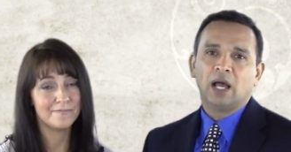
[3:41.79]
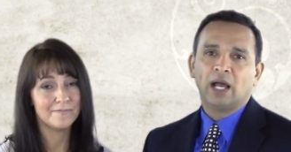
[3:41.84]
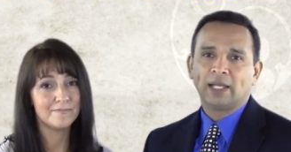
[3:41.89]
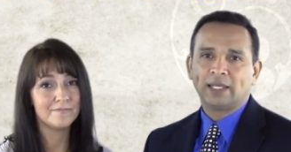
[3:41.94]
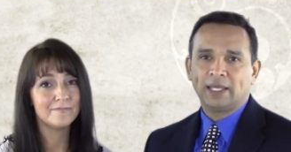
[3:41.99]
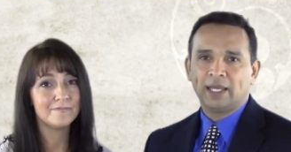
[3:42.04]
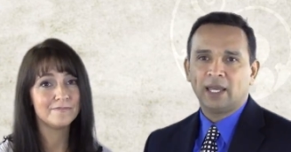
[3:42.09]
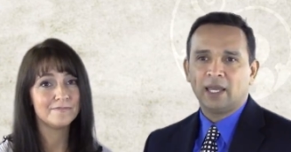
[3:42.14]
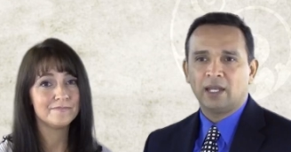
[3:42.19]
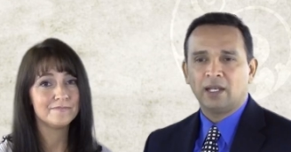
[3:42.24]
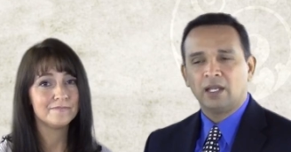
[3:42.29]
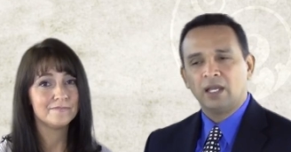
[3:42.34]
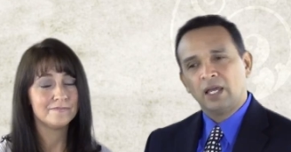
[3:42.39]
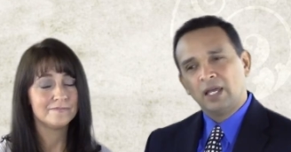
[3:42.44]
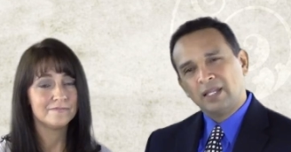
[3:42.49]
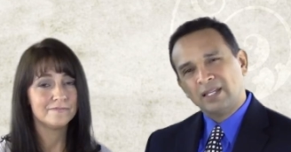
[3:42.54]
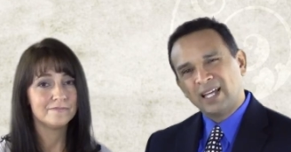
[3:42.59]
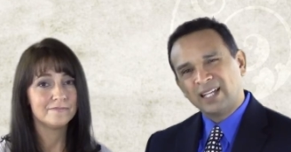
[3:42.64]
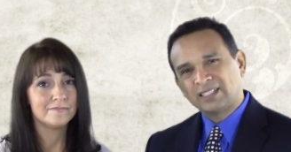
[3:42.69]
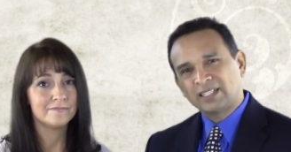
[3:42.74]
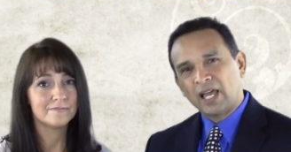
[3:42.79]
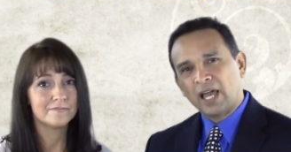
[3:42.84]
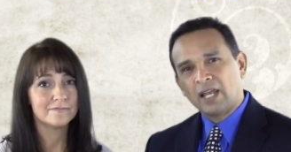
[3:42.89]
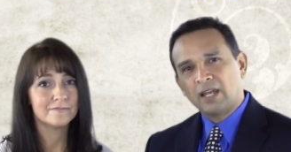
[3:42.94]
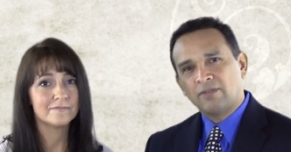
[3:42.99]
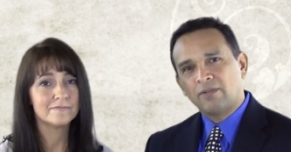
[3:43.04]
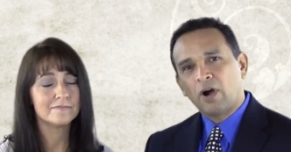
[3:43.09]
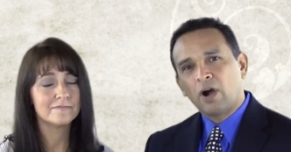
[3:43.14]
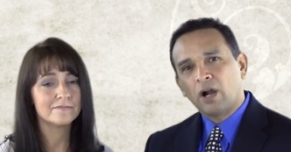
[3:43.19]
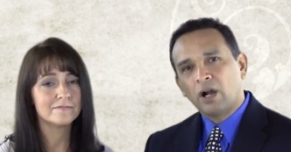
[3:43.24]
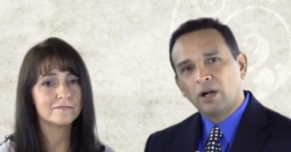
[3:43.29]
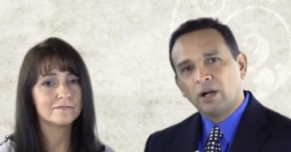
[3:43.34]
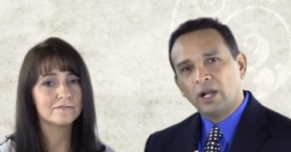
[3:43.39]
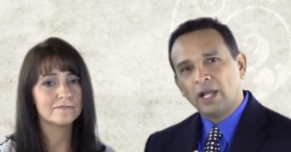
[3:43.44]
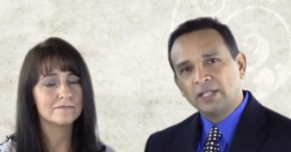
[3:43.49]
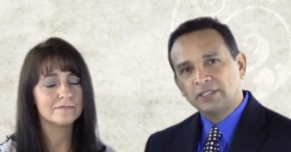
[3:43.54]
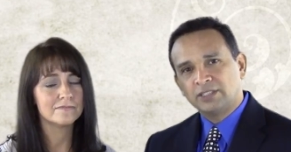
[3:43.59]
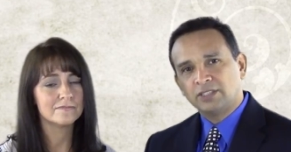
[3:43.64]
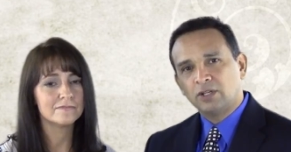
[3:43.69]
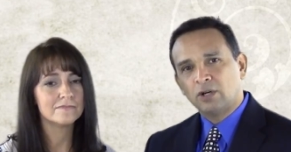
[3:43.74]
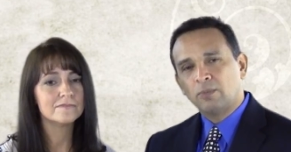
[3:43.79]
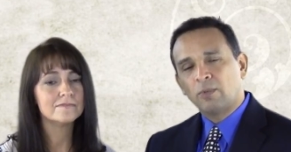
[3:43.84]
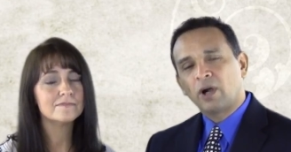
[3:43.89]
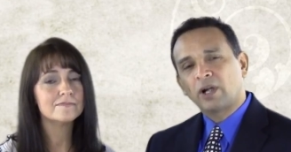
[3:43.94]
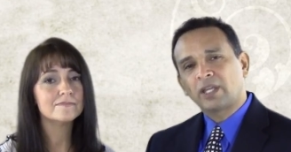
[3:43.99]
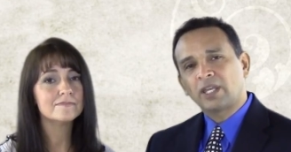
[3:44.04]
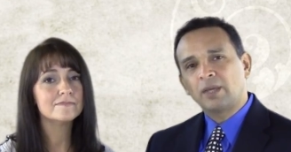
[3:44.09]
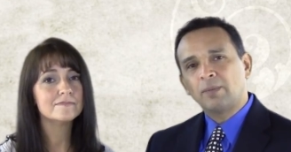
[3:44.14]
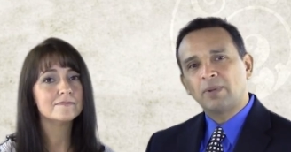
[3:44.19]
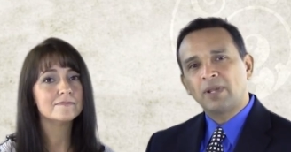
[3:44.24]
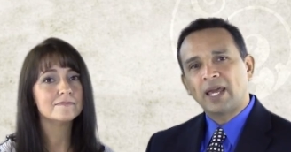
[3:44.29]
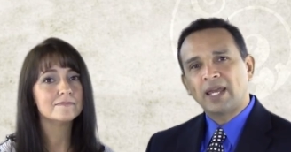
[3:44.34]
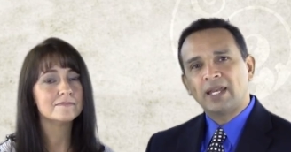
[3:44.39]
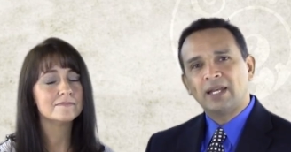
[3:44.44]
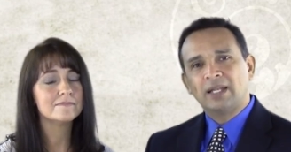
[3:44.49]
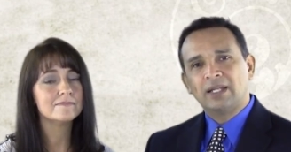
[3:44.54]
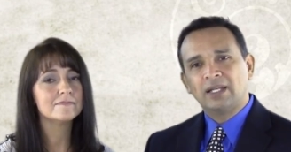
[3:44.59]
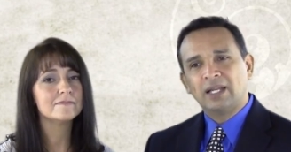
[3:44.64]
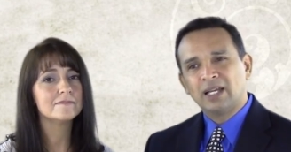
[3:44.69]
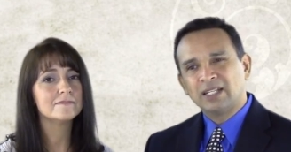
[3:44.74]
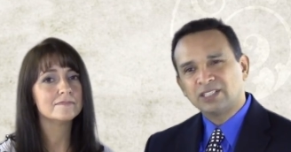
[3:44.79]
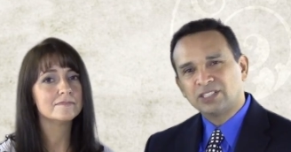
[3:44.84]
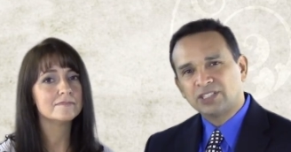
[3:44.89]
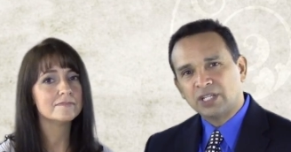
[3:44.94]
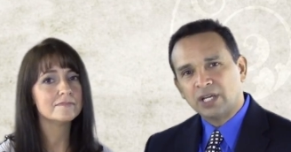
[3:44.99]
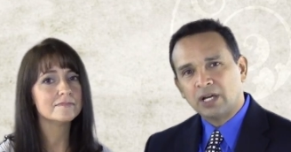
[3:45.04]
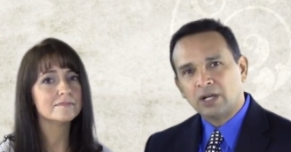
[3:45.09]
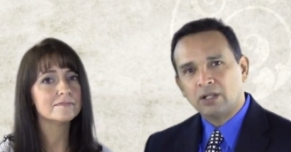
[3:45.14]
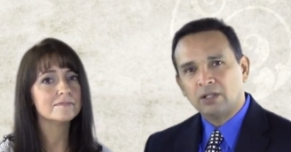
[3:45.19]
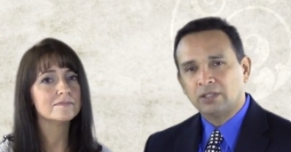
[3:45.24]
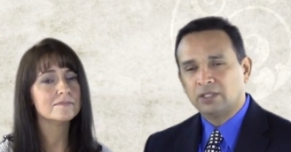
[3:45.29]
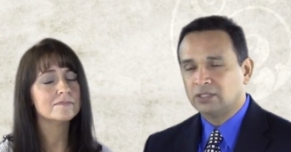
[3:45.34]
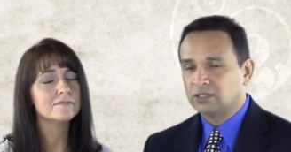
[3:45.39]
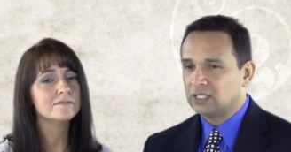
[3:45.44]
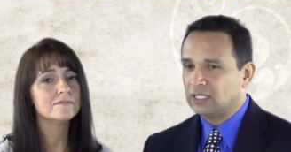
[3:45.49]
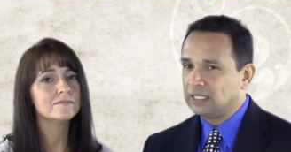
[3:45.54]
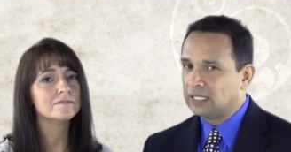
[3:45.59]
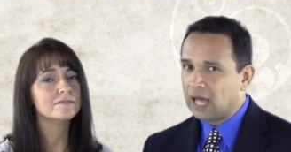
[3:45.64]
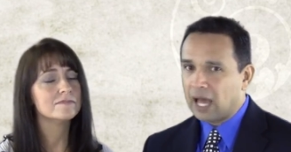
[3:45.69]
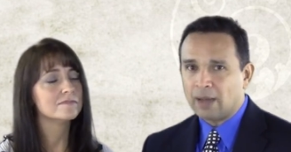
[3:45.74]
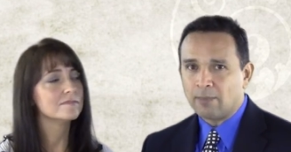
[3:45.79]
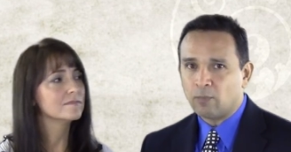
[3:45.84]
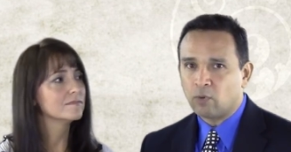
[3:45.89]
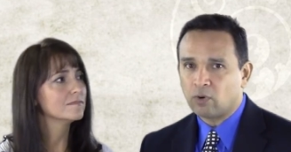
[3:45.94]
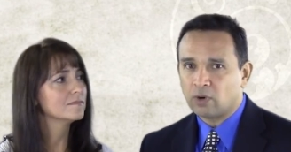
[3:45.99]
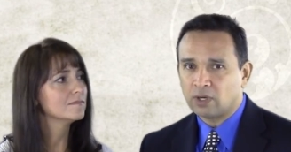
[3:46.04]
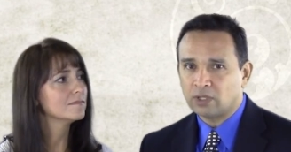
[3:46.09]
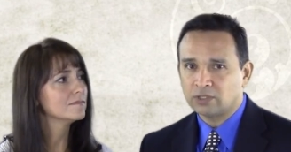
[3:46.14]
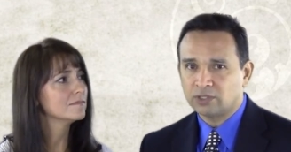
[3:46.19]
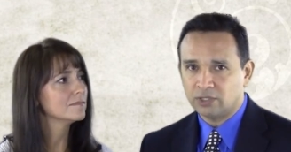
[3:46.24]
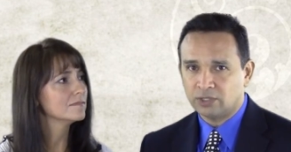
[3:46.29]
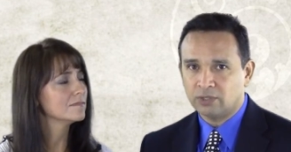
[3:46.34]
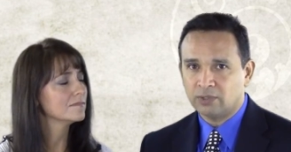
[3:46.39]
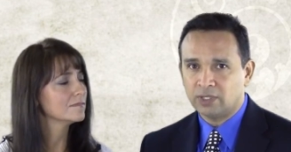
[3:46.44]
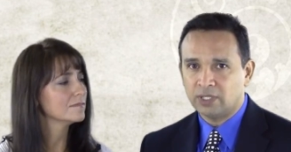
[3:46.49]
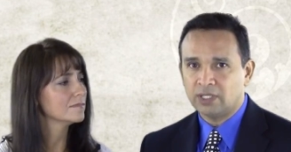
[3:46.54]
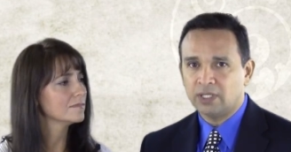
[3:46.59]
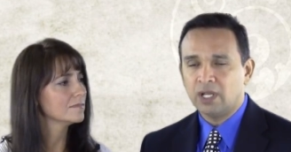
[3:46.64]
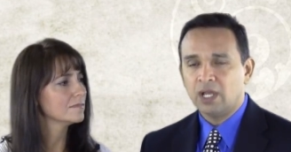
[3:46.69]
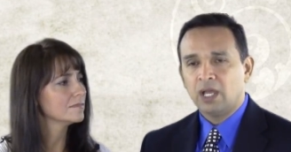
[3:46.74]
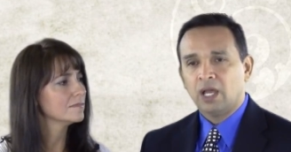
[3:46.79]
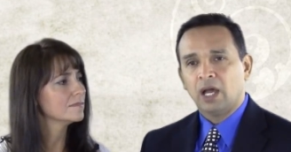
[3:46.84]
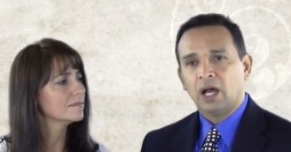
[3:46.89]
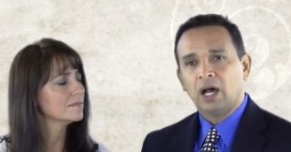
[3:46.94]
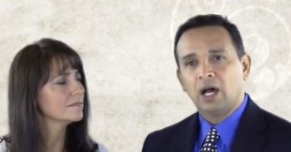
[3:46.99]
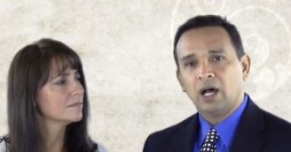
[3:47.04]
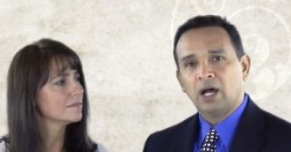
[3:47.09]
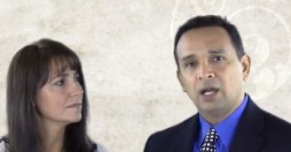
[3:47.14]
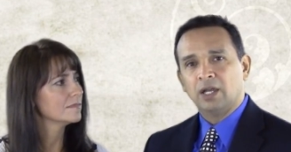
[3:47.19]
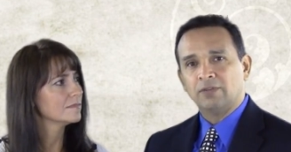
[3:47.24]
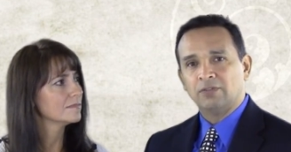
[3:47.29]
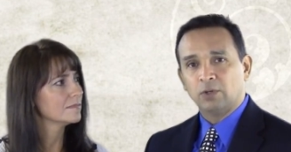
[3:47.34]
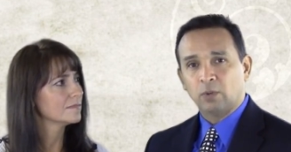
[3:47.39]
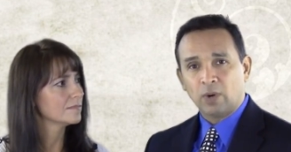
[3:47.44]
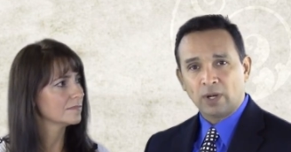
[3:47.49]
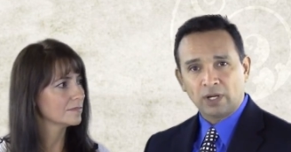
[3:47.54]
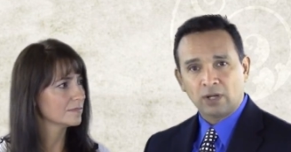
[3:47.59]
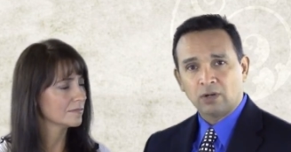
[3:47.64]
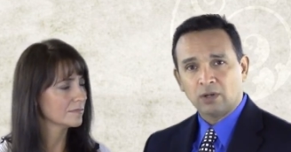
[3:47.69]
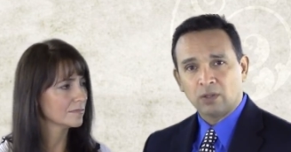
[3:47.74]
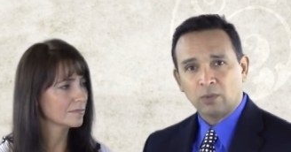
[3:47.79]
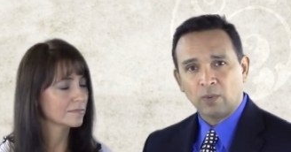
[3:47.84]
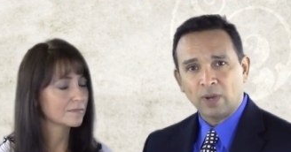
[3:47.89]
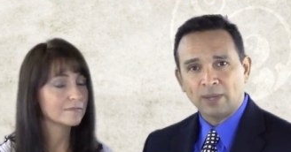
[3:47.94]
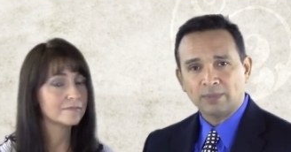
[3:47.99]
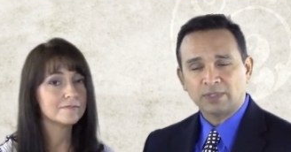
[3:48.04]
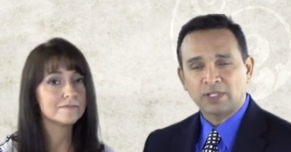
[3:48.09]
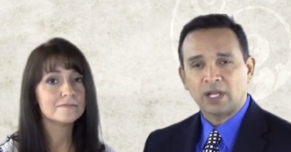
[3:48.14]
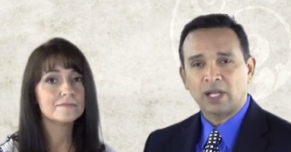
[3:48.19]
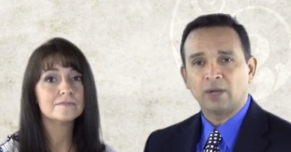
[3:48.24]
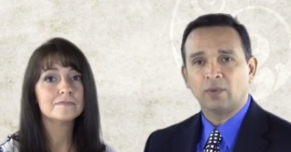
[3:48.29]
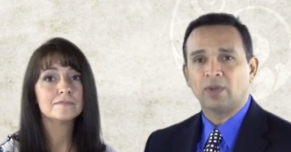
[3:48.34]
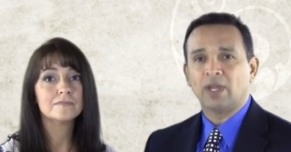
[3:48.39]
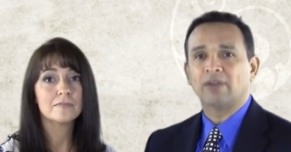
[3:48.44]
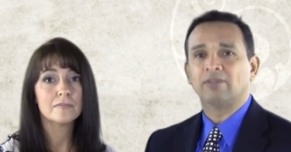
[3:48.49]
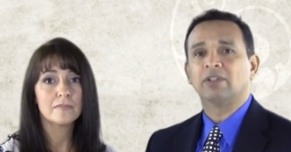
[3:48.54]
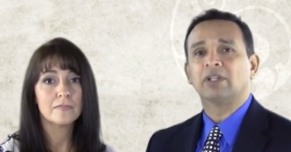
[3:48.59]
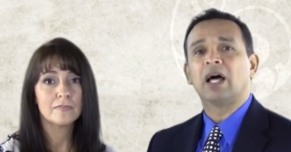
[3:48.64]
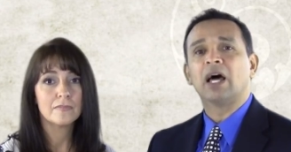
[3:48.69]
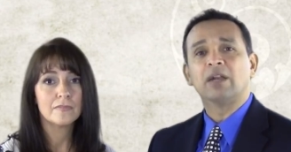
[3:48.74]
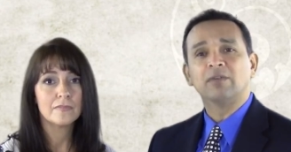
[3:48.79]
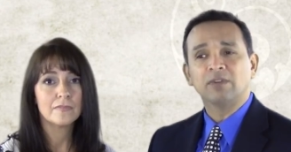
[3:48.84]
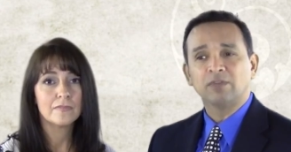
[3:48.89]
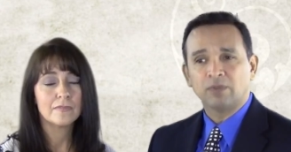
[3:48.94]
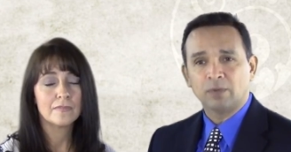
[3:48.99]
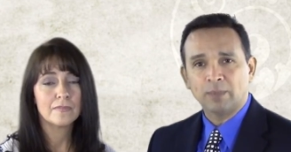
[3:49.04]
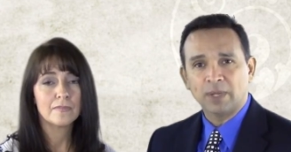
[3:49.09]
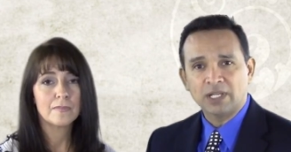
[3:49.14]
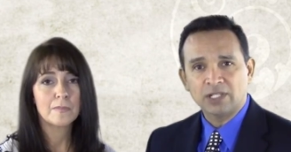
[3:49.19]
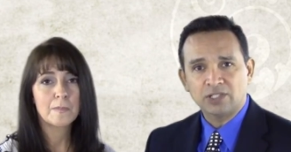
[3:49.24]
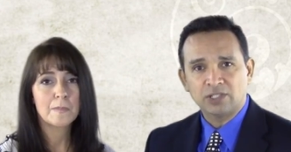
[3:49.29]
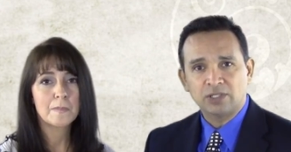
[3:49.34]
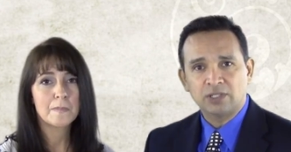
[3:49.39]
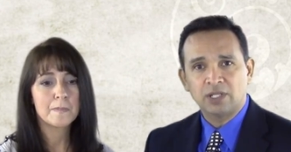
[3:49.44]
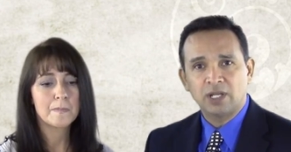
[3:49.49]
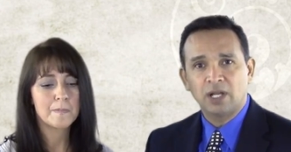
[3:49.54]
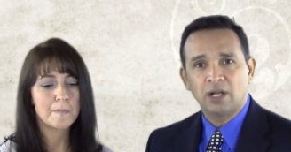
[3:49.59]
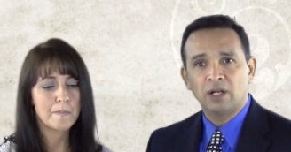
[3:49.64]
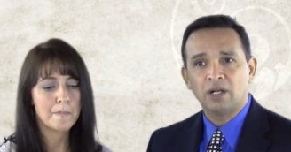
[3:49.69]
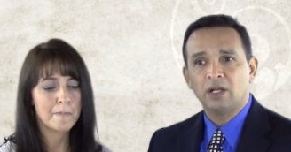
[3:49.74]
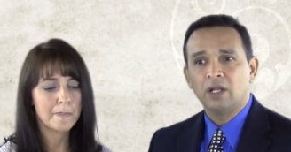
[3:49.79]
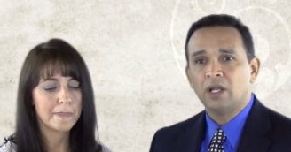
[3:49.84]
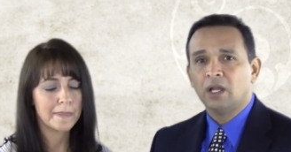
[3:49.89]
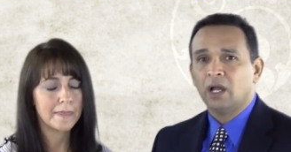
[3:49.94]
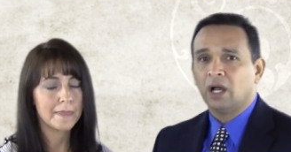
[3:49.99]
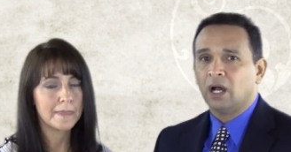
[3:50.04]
Speaker 1: again, that's kind of our SEO marketing plan in a nutshell. There's a lot more to it. Uh, if you want to go to the website, we have a lot of information there.